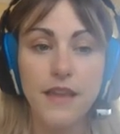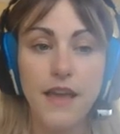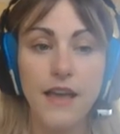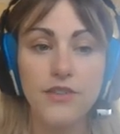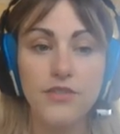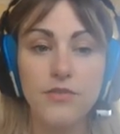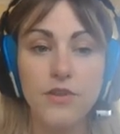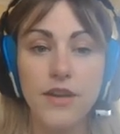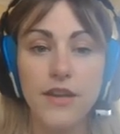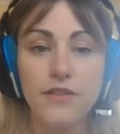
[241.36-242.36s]
and you are
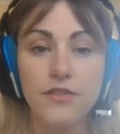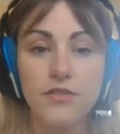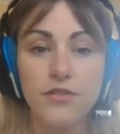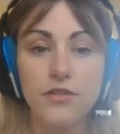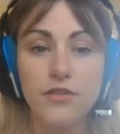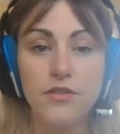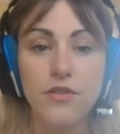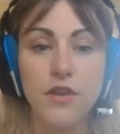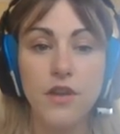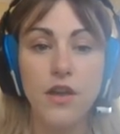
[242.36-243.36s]
going to
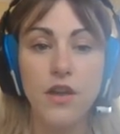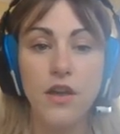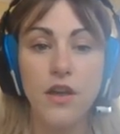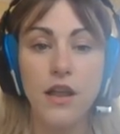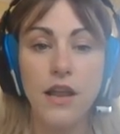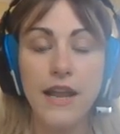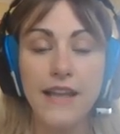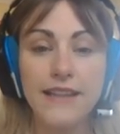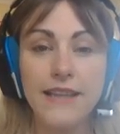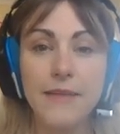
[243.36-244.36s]

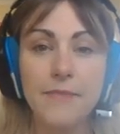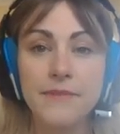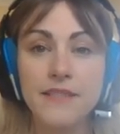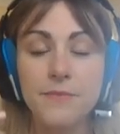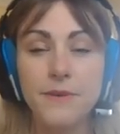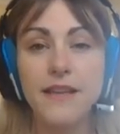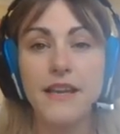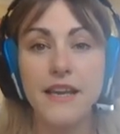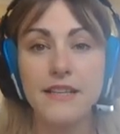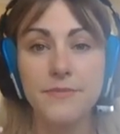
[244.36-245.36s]
let them
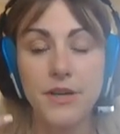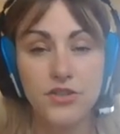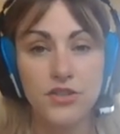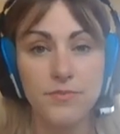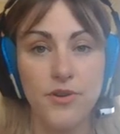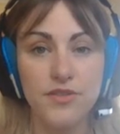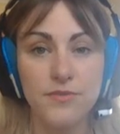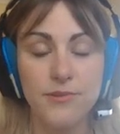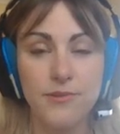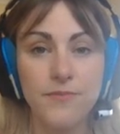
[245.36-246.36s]
speak as much as
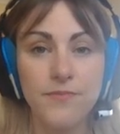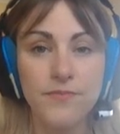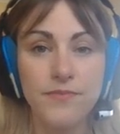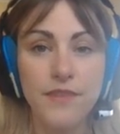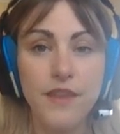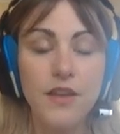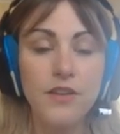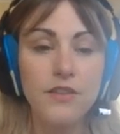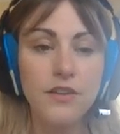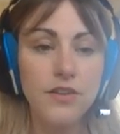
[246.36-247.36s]
possible.
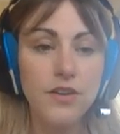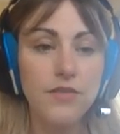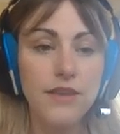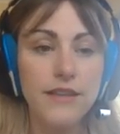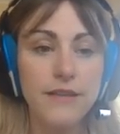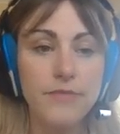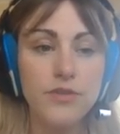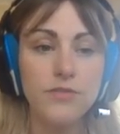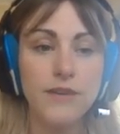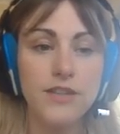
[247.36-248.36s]
Don't correct them
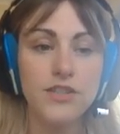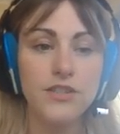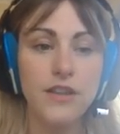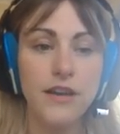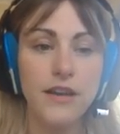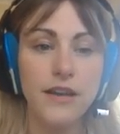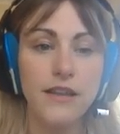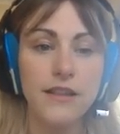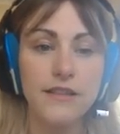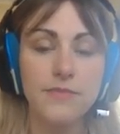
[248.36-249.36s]
too much
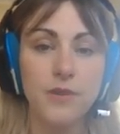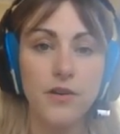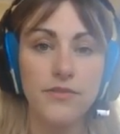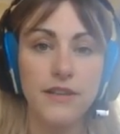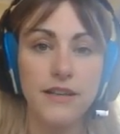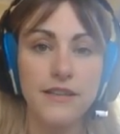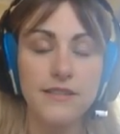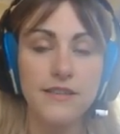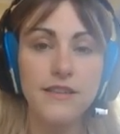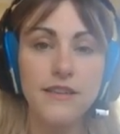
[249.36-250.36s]
in this part of the
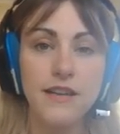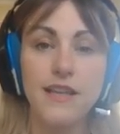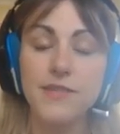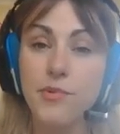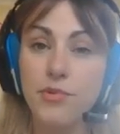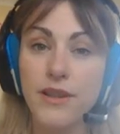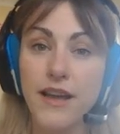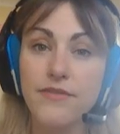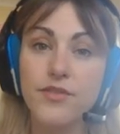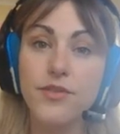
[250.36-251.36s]
lesson, as we will
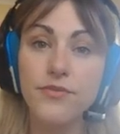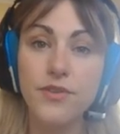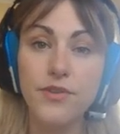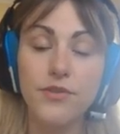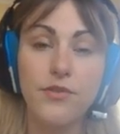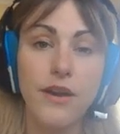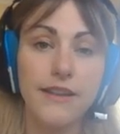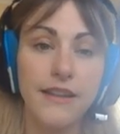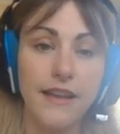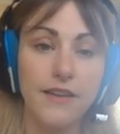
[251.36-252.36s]
have a review
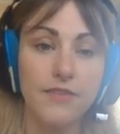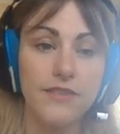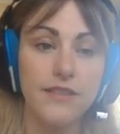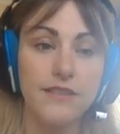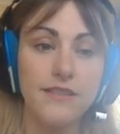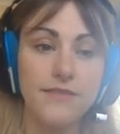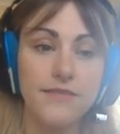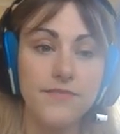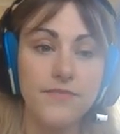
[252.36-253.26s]
at the end of this.